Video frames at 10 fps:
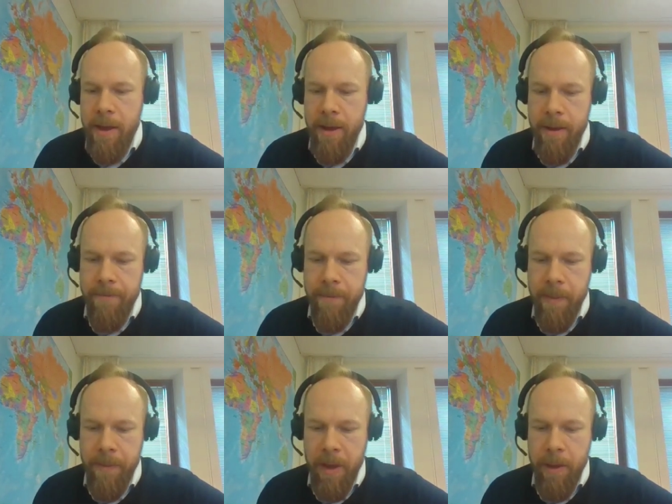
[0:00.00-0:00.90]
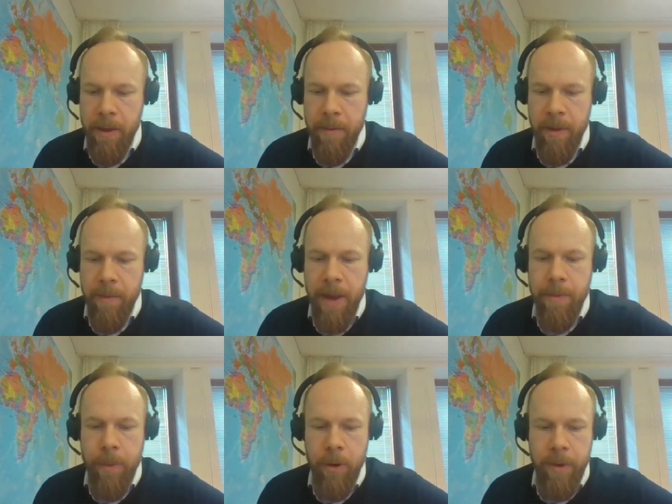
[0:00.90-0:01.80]
Um, I think that the
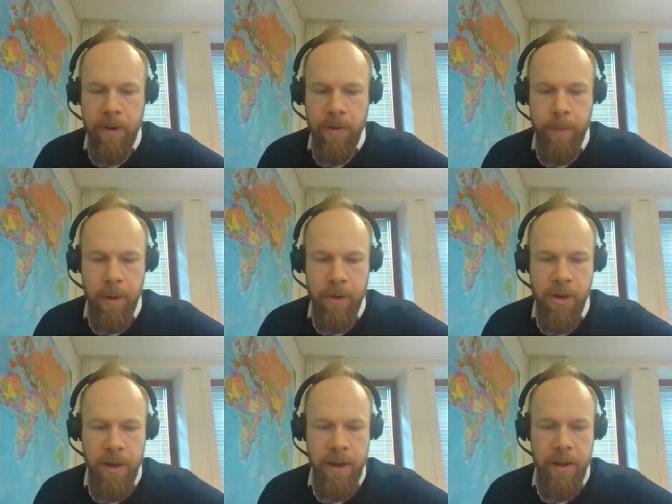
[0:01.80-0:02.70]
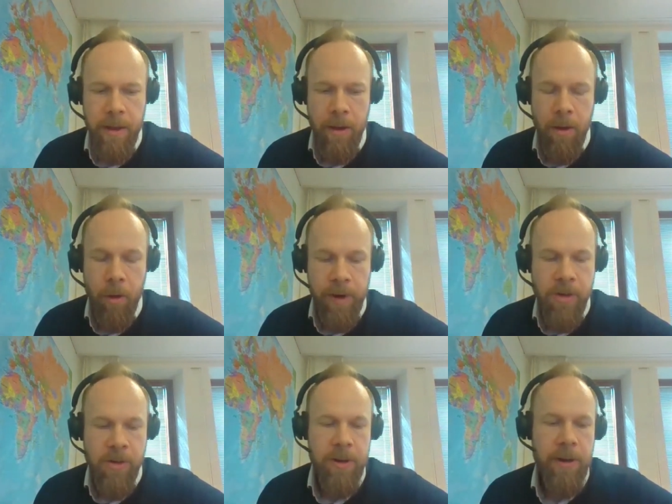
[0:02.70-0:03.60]
main purpose of blockchain
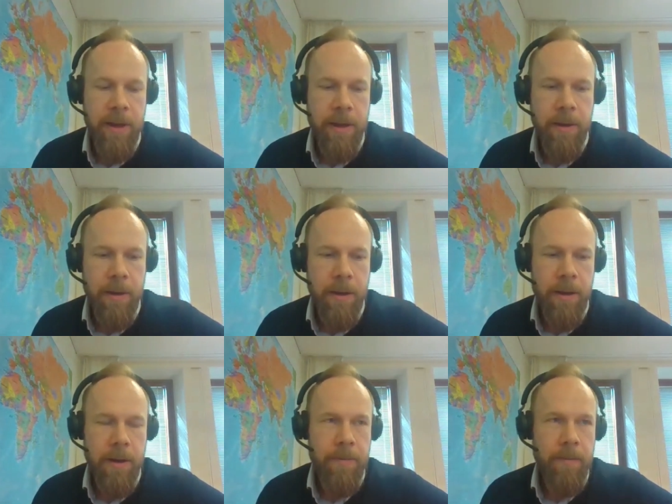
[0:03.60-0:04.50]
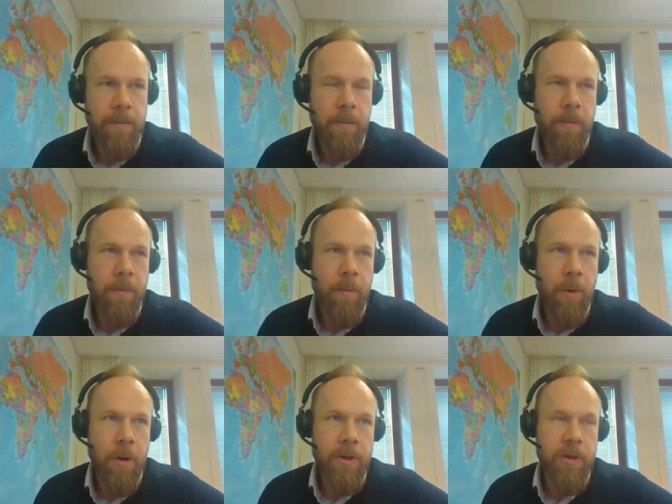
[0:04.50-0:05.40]
originally um,
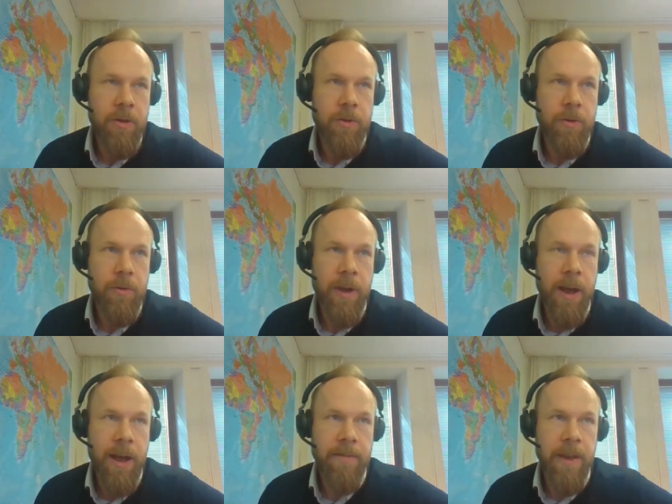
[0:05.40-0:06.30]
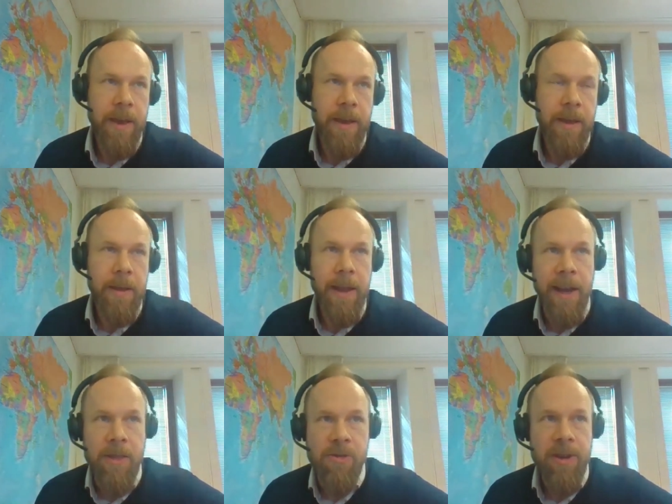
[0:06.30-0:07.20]
was to have a, a
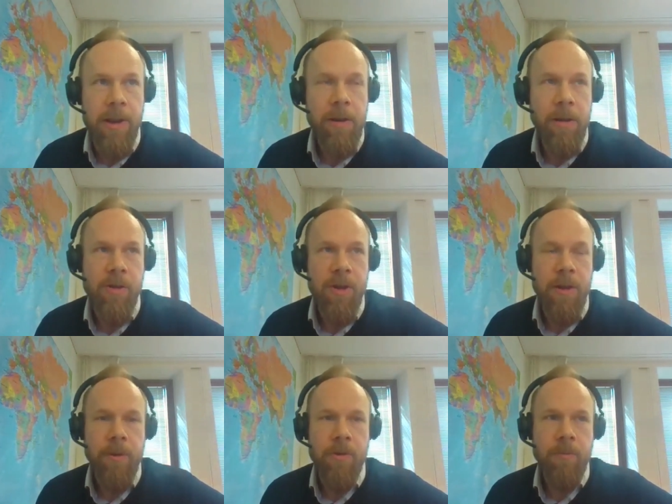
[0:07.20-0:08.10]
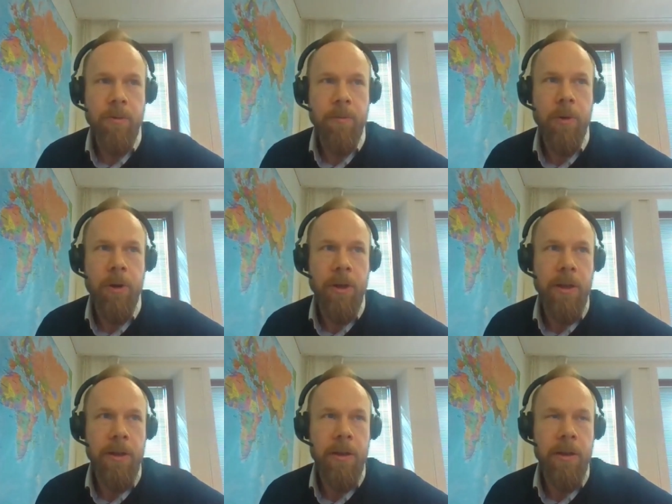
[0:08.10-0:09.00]
ledger technology which would work
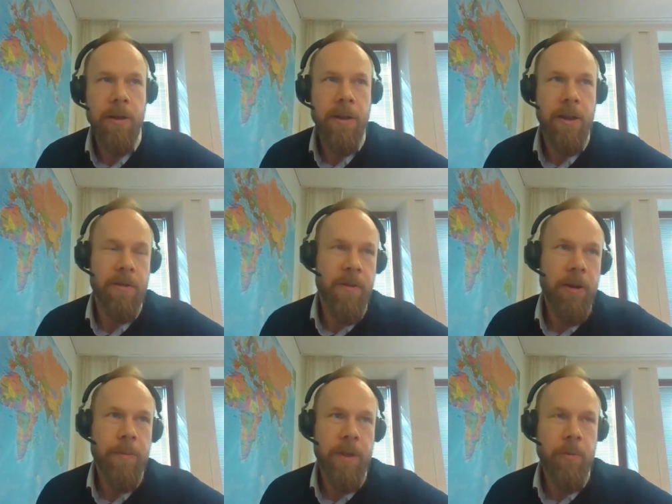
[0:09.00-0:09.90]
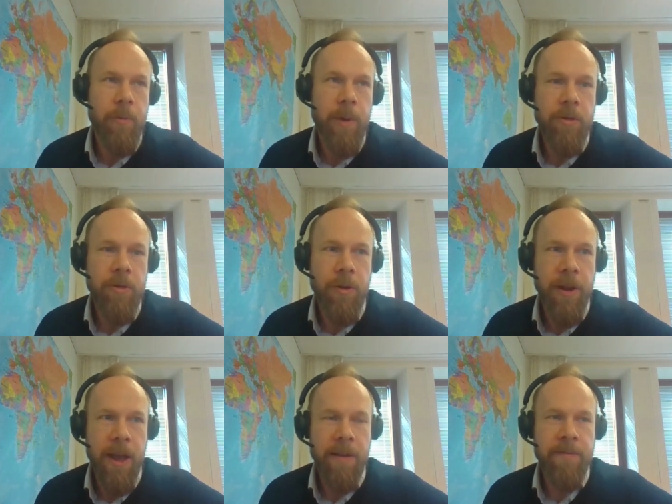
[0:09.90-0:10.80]
in an environment where you don't
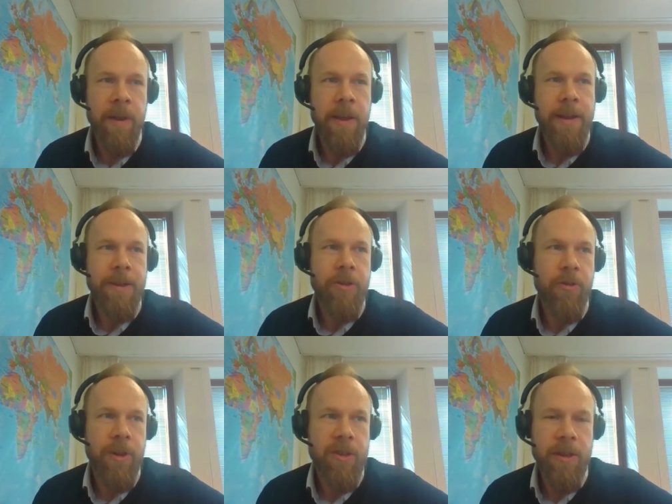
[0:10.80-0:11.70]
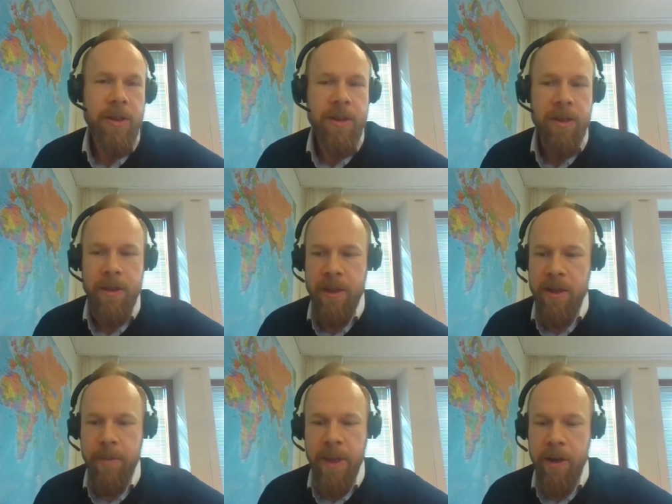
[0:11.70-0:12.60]
have trusted
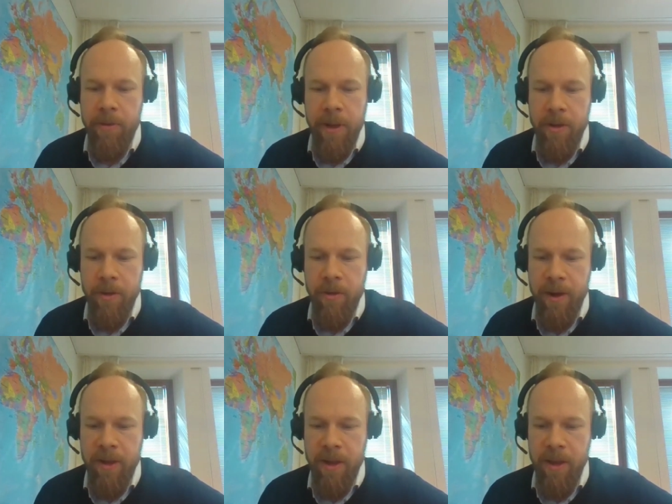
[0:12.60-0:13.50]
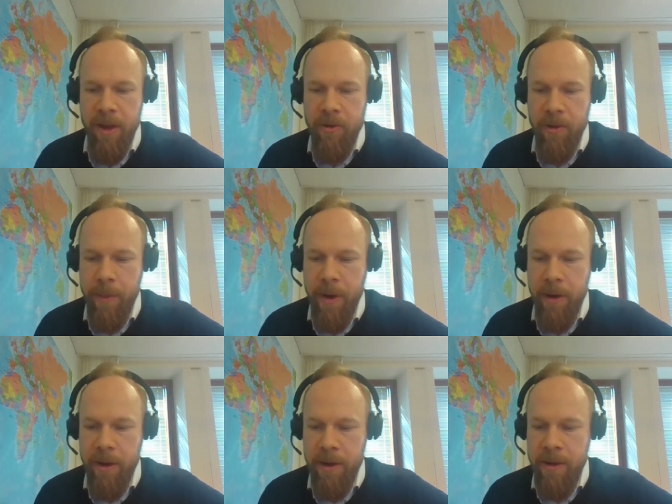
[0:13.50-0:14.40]
intermediaries or trusted central
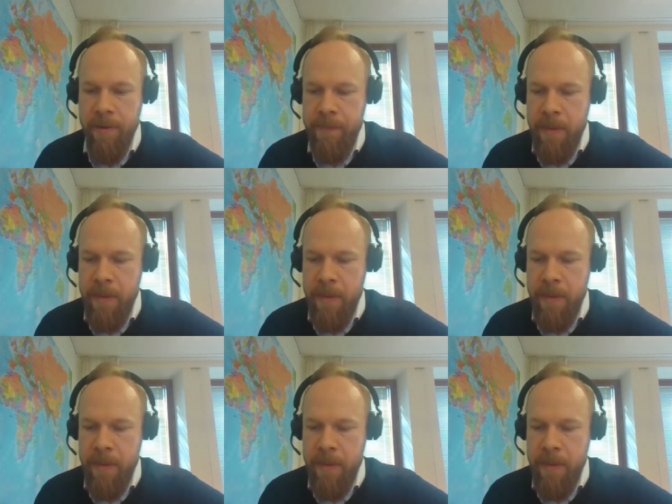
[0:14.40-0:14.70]
parties.